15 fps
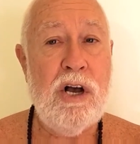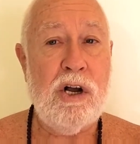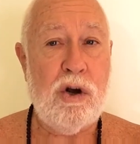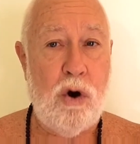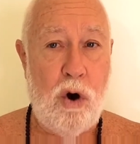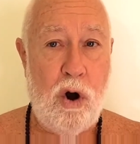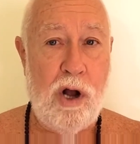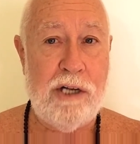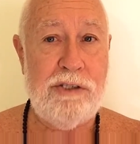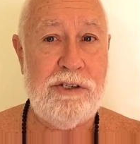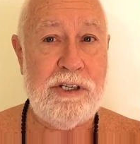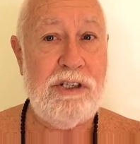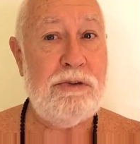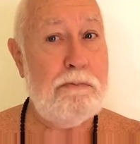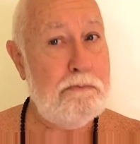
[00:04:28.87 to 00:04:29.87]
Cause
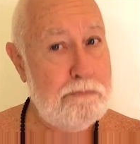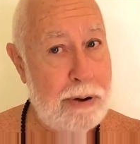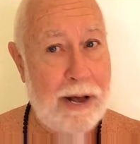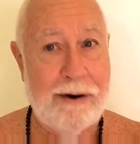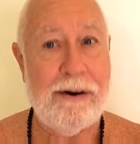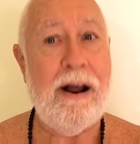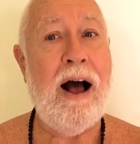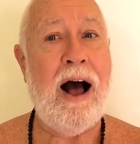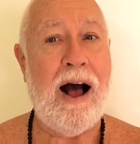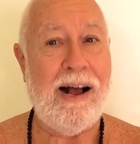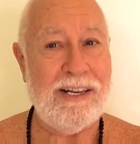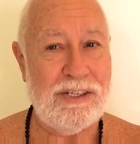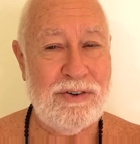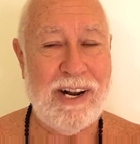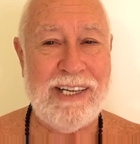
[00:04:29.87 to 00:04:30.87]
is
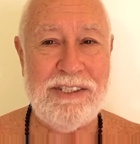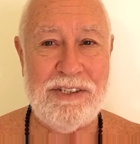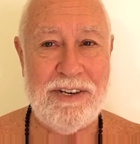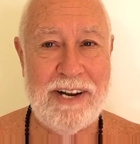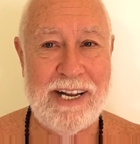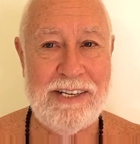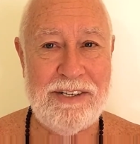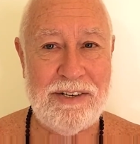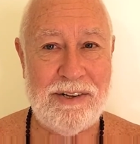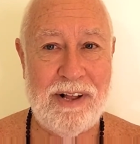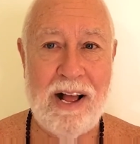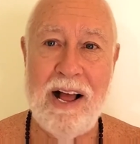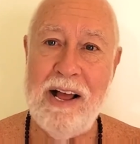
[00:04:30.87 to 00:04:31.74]
para, transcendental.